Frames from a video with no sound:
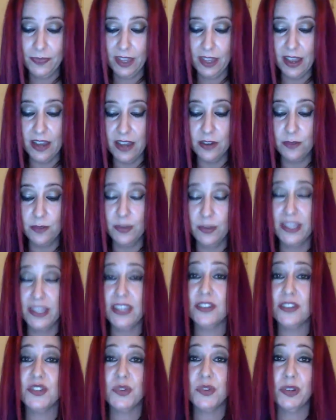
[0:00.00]
I don't really
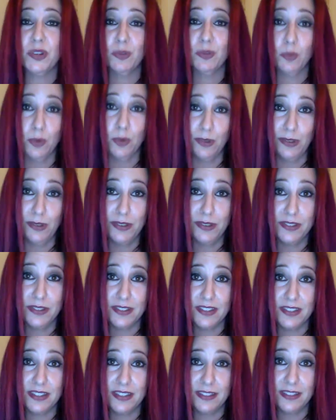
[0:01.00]
enjoy
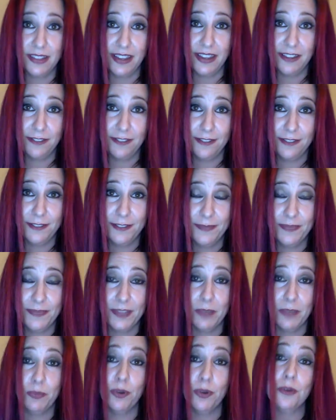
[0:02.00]
rules in life.
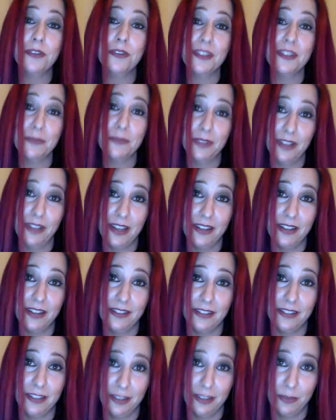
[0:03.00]
I broke them a lot as
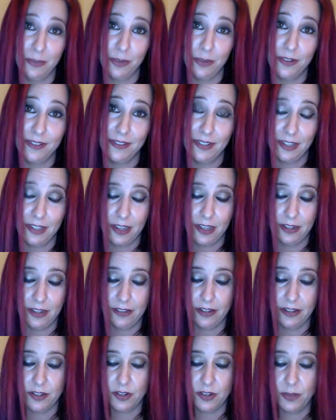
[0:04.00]
a young person and got in a
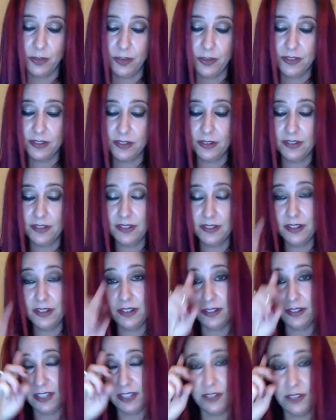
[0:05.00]
lot of trouble, so as an
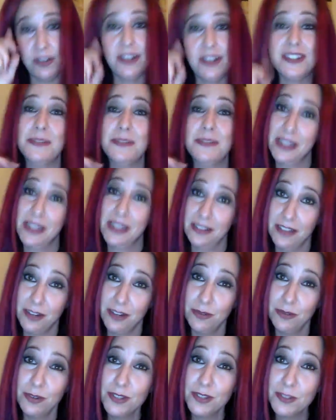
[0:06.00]
adult I try not to a lot
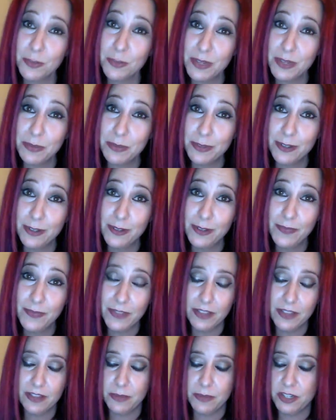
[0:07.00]
of rules for people,
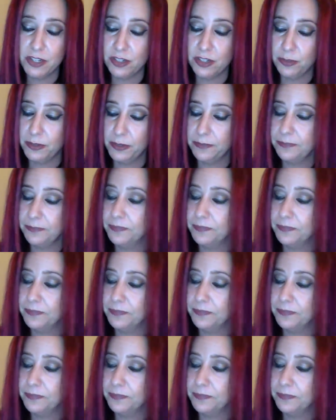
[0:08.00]
other than my children.